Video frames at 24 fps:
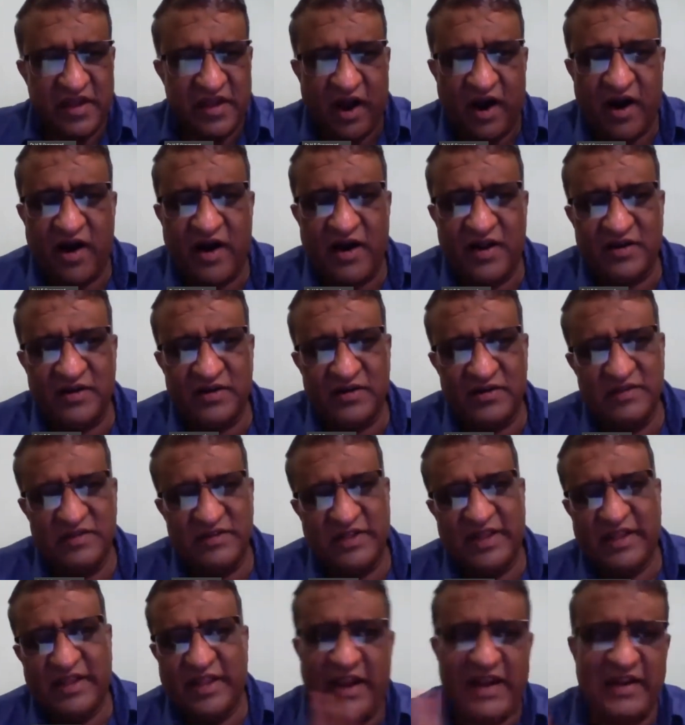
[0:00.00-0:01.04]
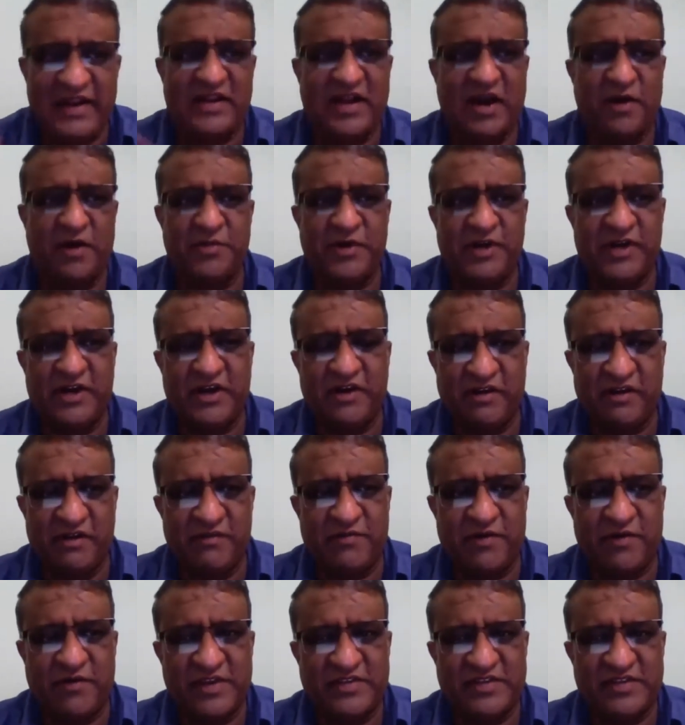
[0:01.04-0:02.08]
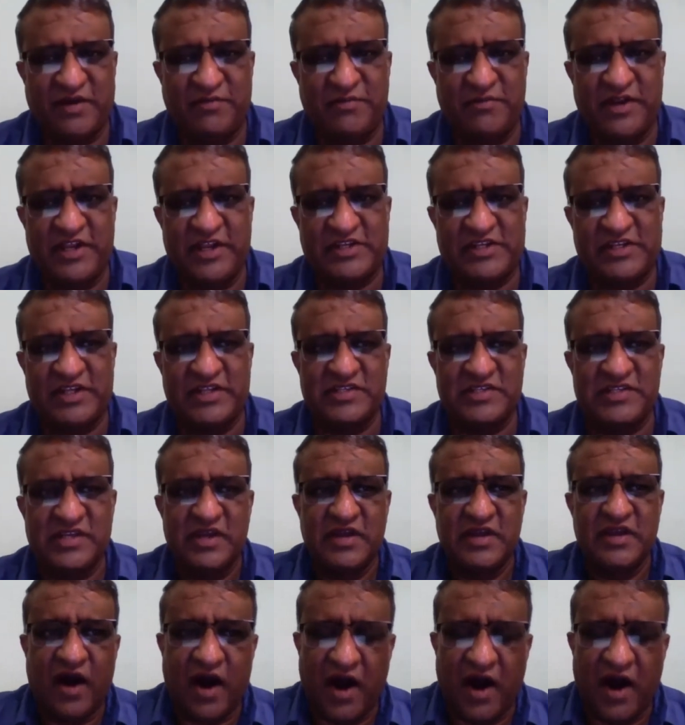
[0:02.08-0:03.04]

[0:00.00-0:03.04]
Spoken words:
or the GATE competitive type of examinations,